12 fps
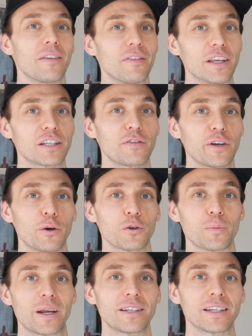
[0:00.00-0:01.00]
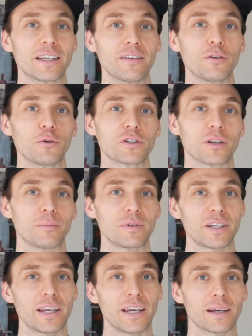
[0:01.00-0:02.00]
This video is meant to give you some
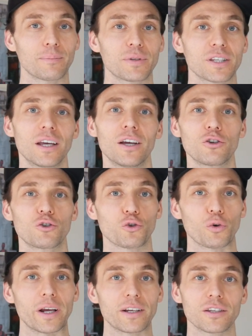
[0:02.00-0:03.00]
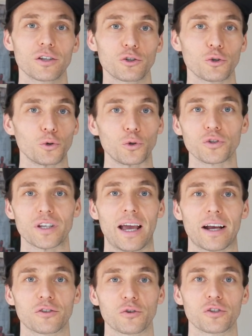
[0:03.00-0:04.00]
tips, tricks, tools,
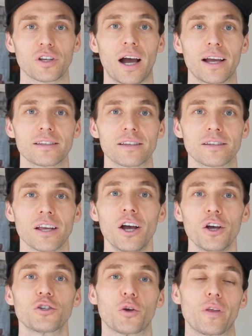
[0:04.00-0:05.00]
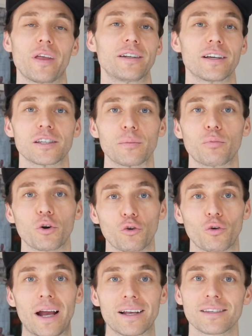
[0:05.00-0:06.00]
exercises, so that it doesn't
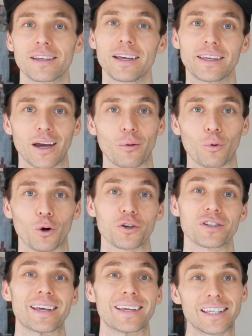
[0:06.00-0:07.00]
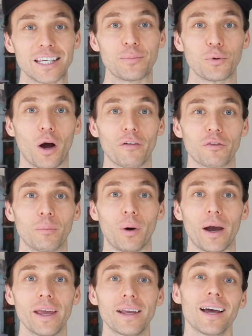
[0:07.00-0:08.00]
progress, get worse, and keep you off the
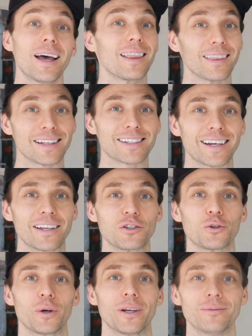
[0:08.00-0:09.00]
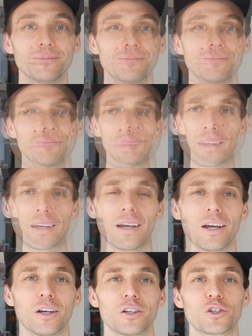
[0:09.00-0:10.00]
bike. Let's get into it.
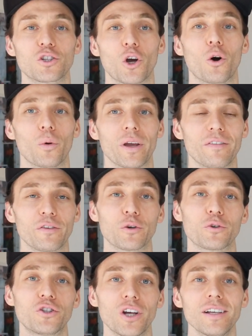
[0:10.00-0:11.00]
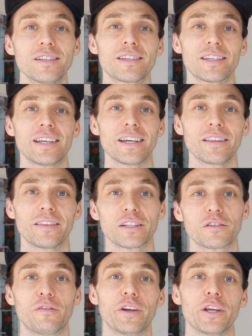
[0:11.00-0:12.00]
So if you're just seeing
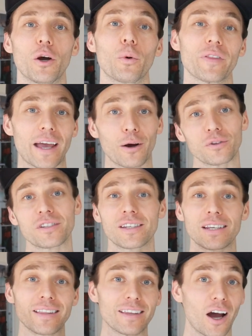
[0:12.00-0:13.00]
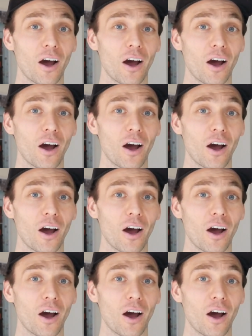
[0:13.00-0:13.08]
this video without seeing the